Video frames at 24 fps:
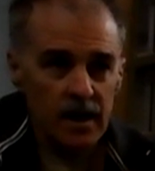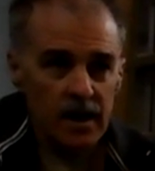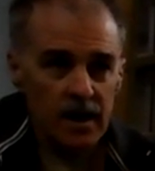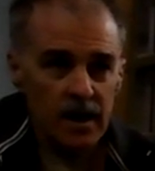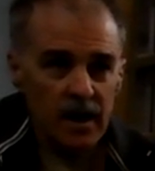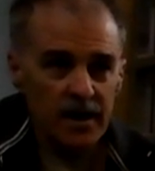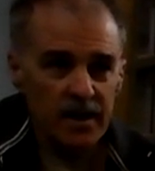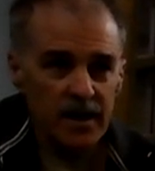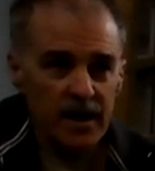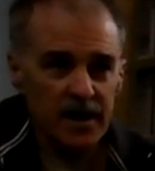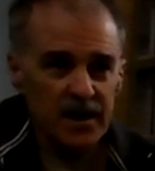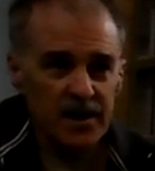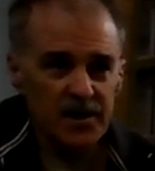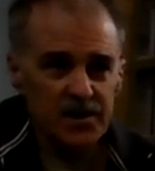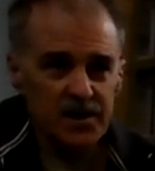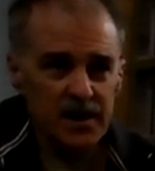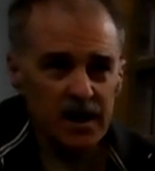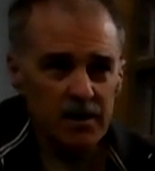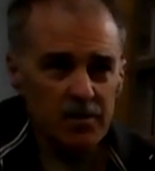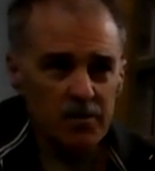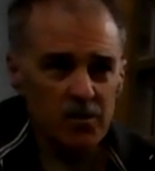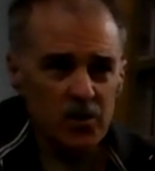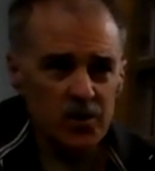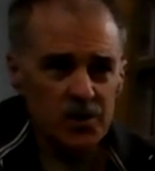and that is
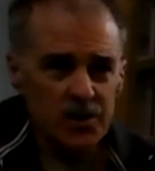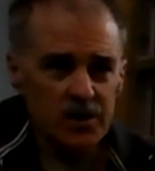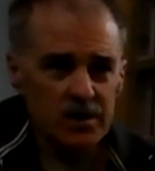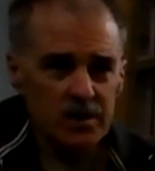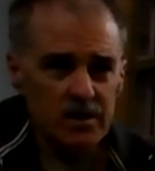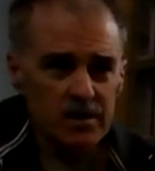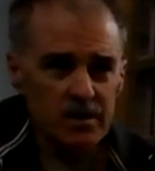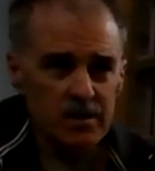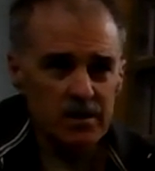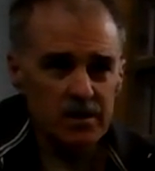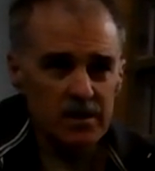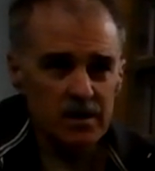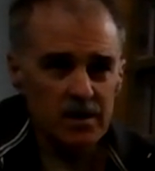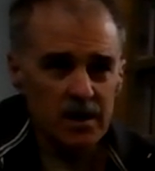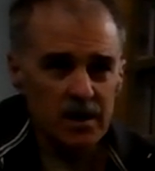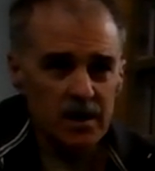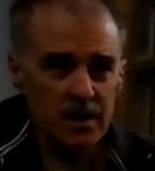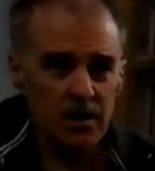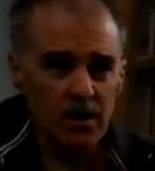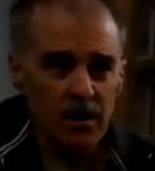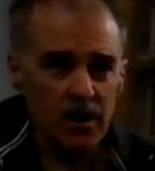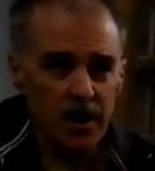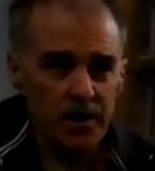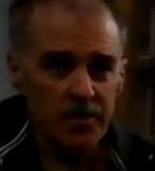that most
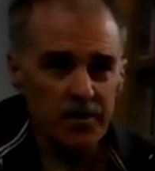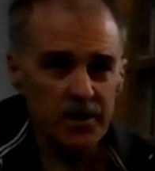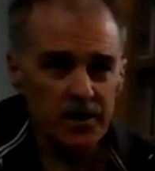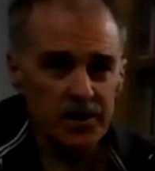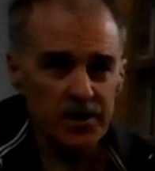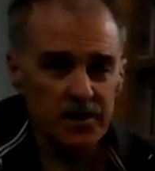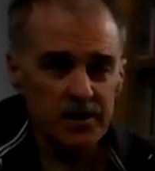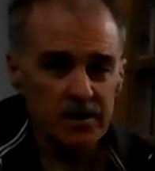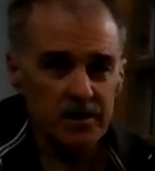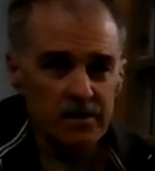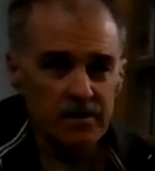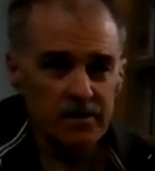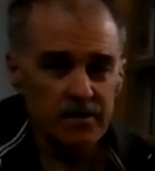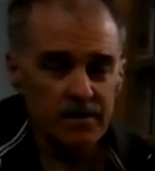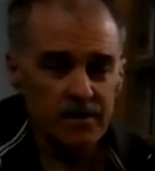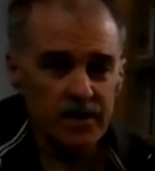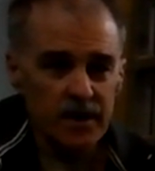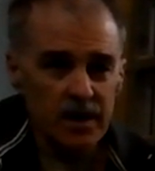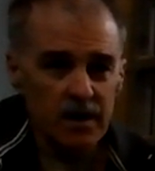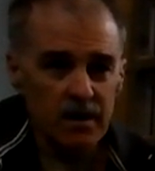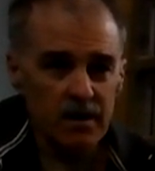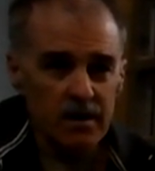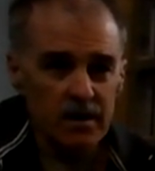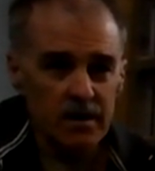economists
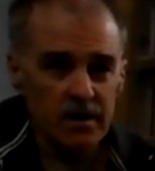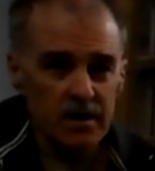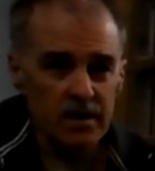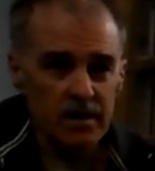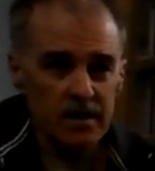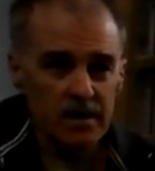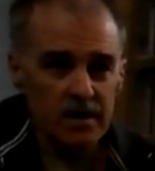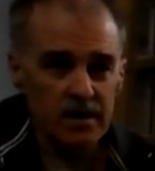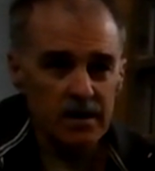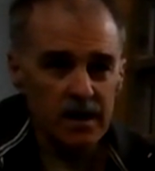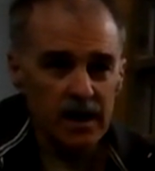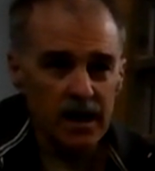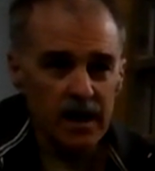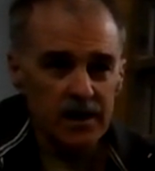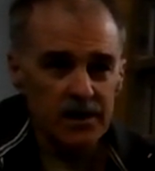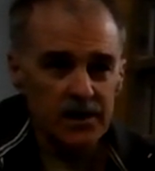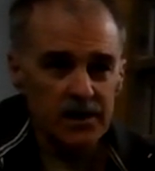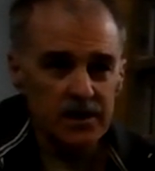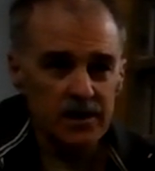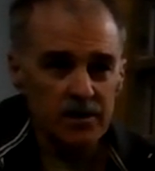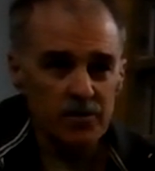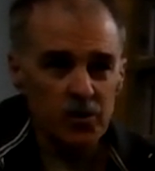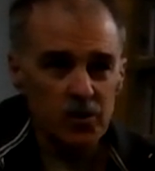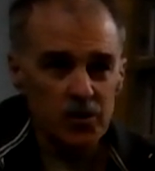figure that
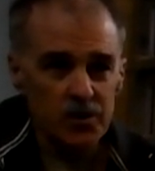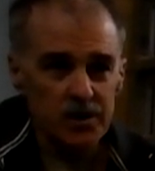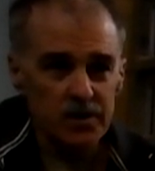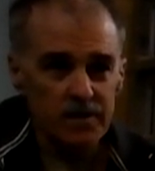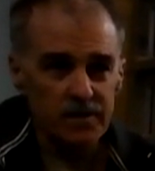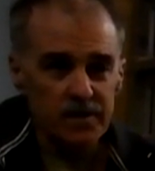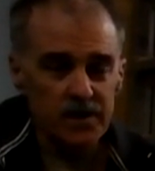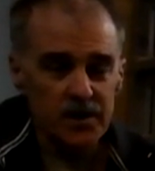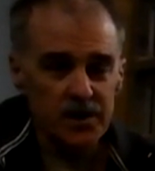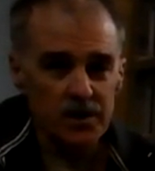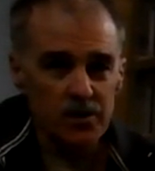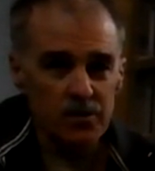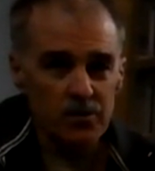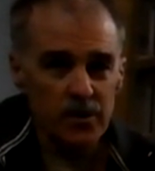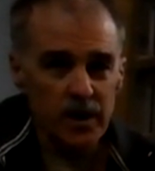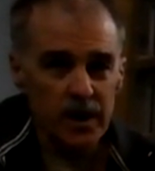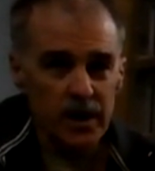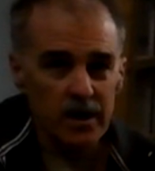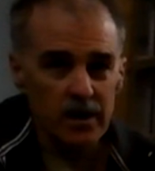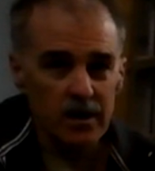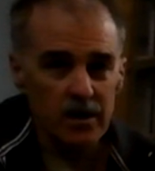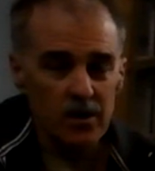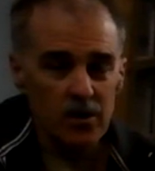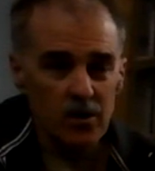that's the most efficient way
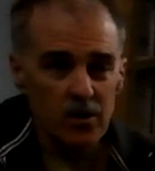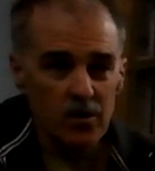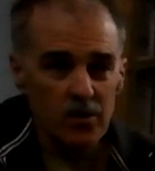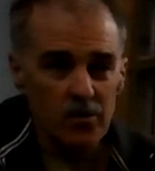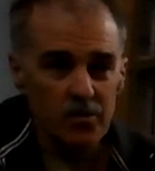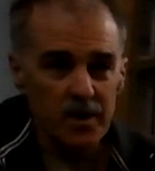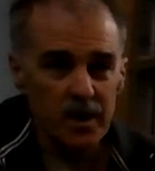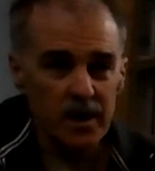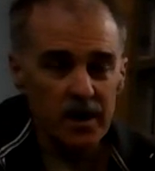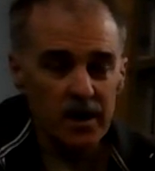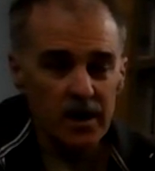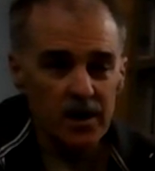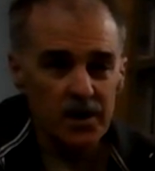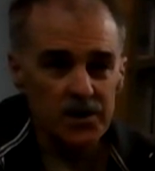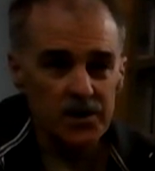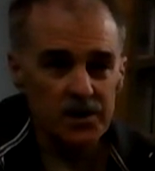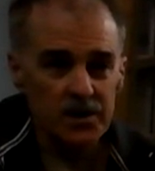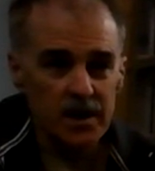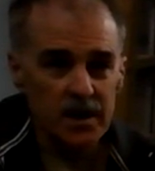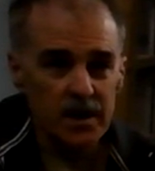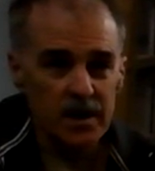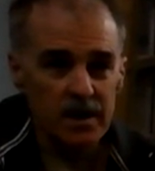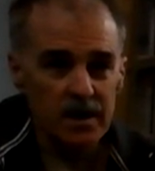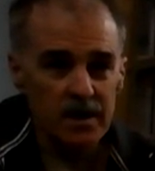to go,
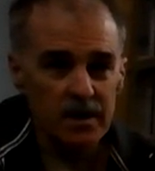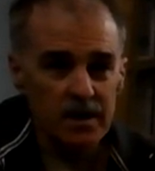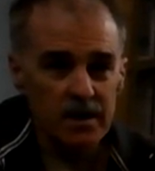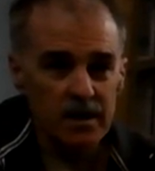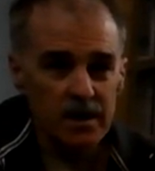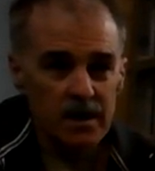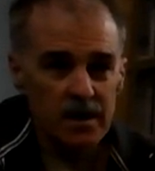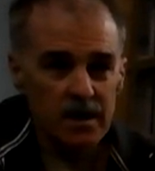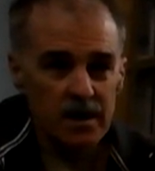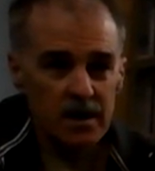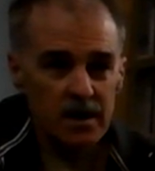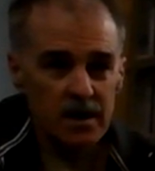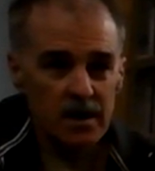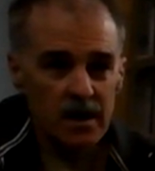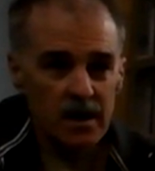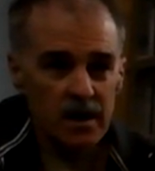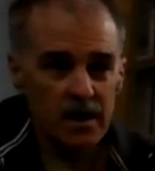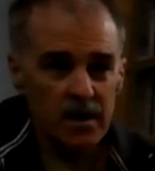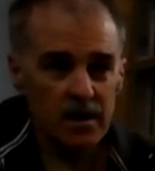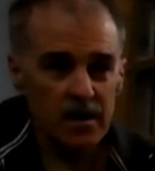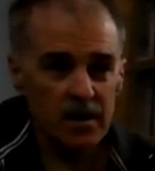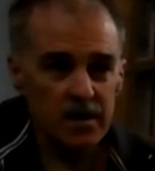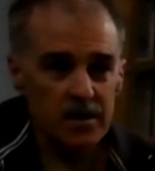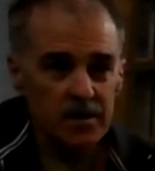because it
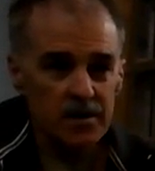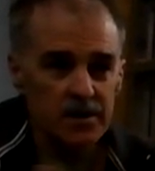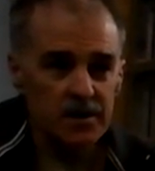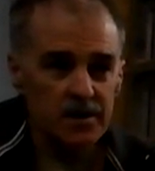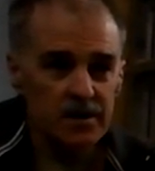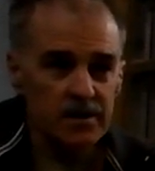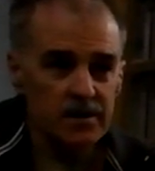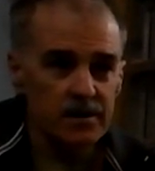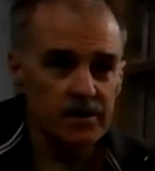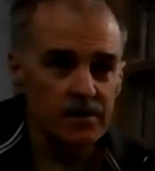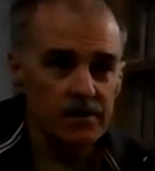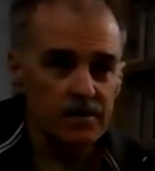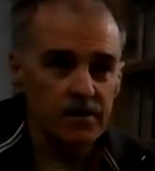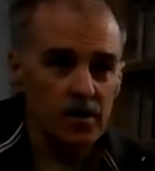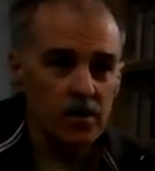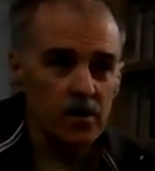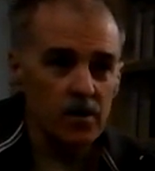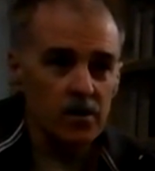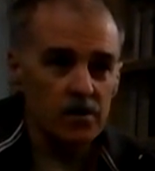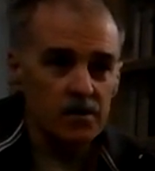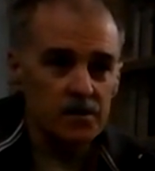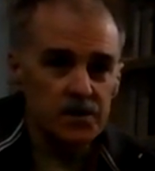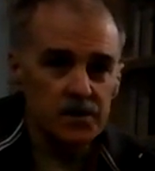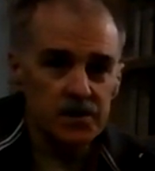
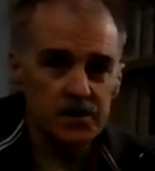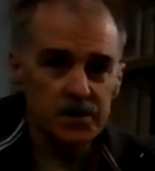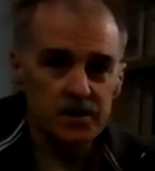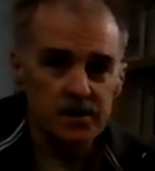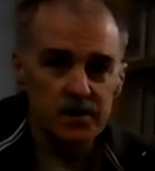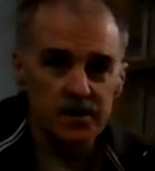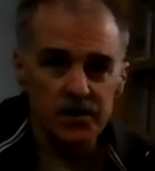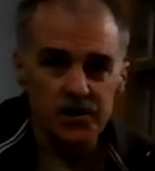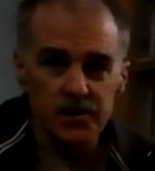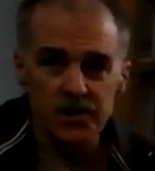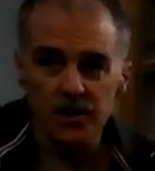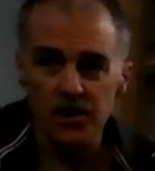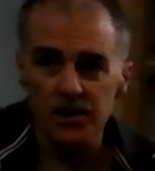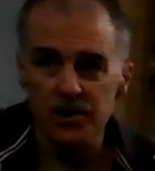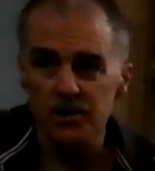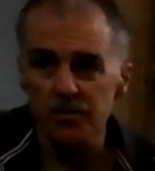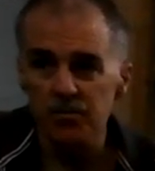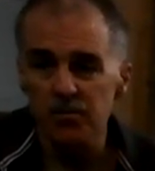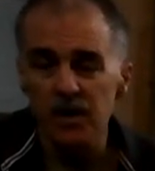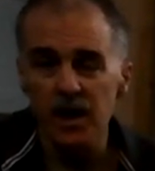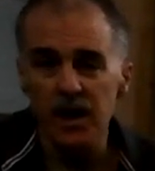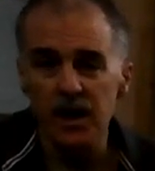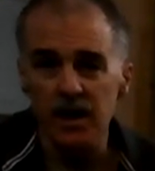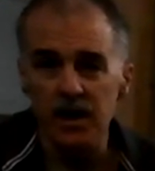devolves decision
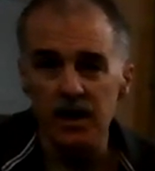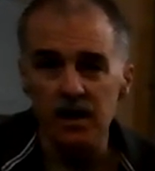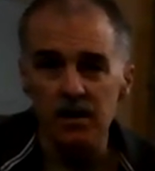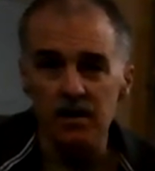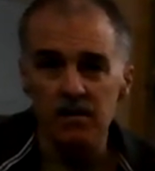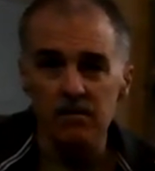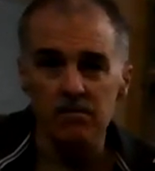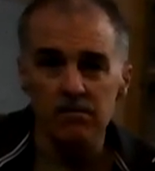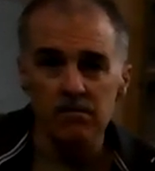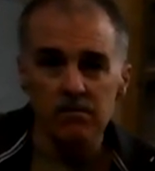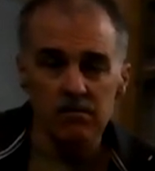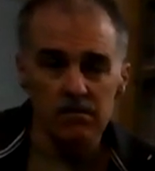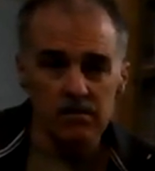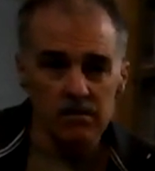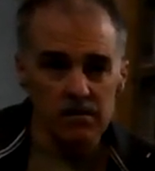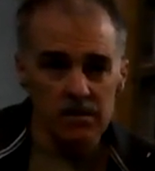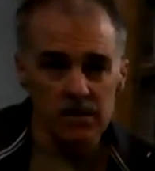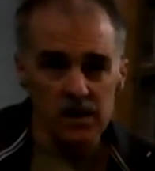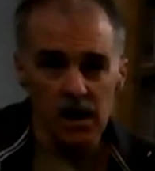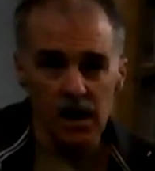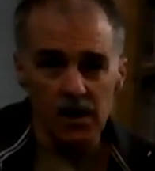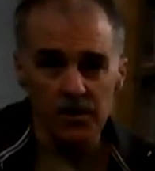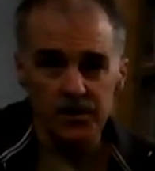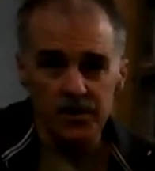making down